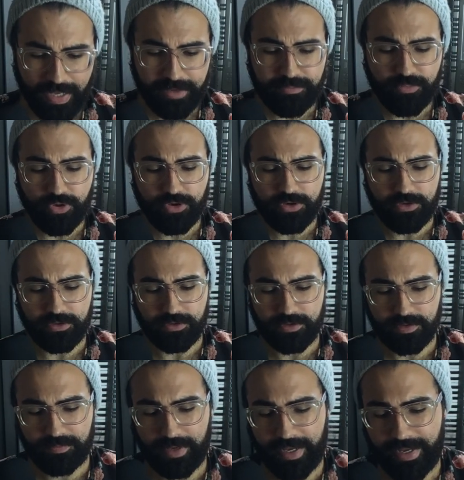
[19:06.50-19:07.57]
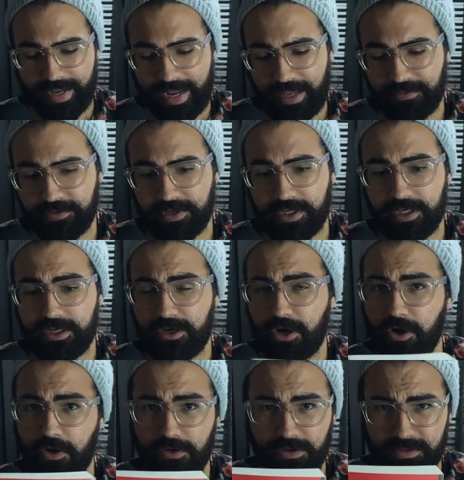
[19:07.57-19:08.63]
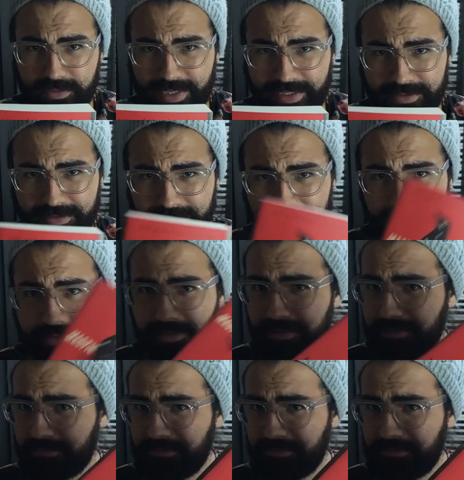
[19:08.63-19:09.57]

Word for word: Murders by Anthony Horowitz.